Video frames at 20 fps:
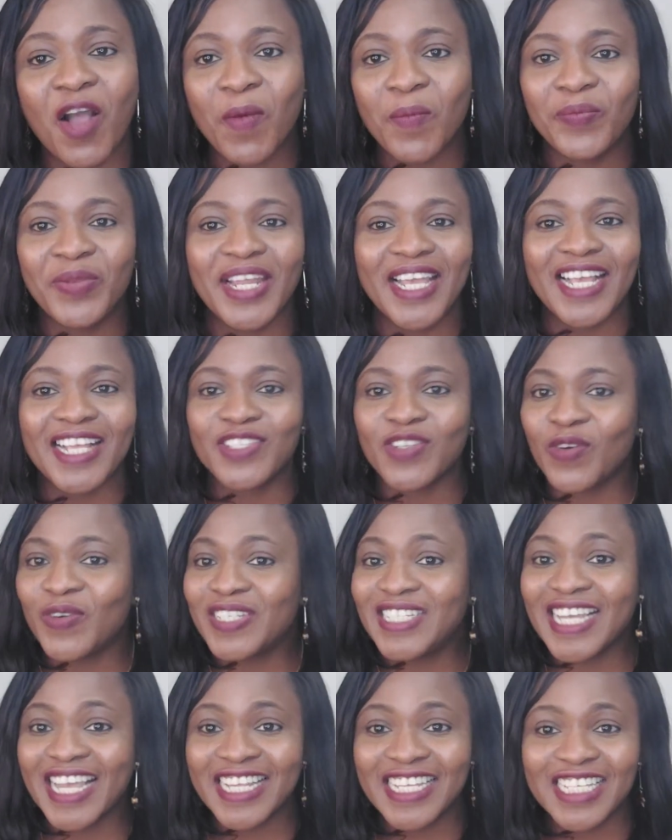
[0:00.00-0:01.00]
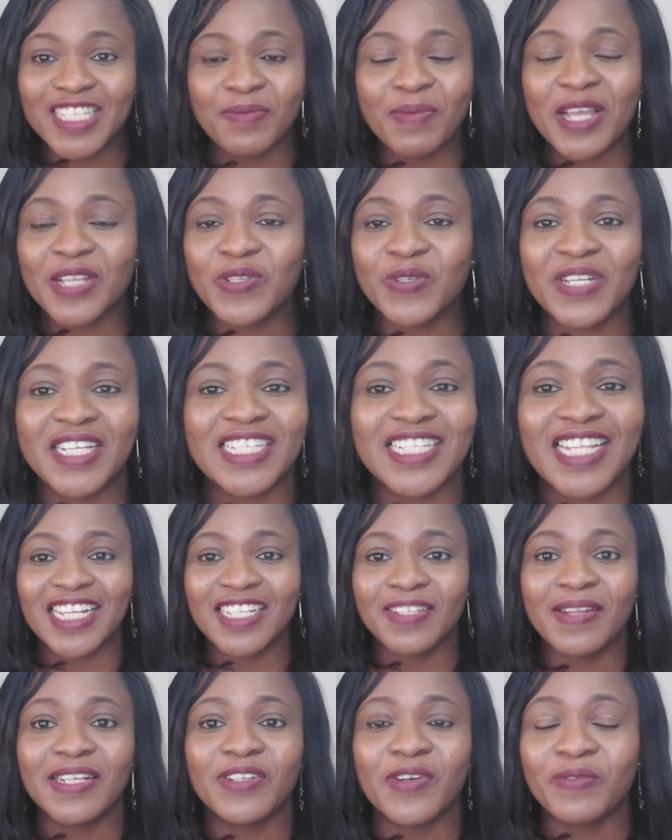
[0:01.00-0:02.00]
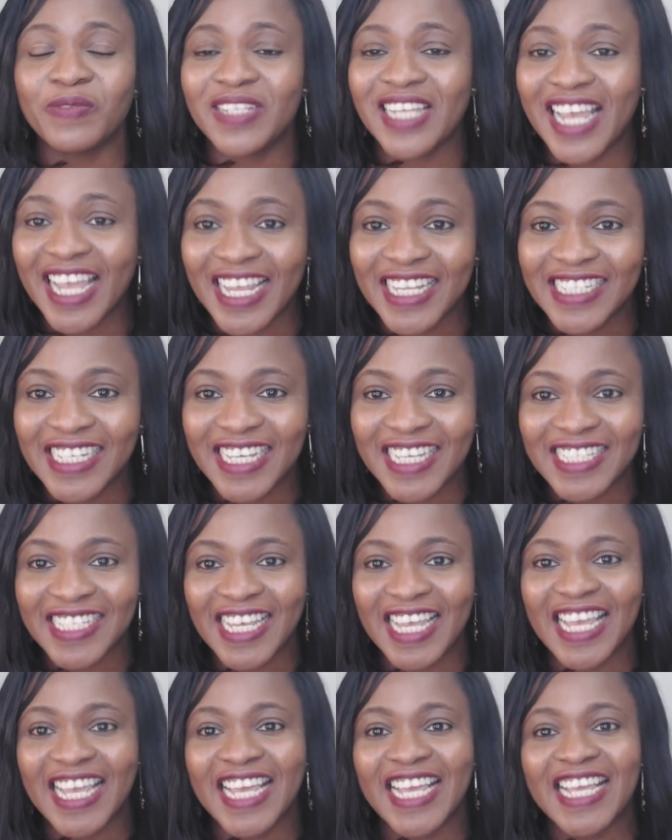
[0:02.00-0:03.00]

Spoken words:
update or changes made statement of changes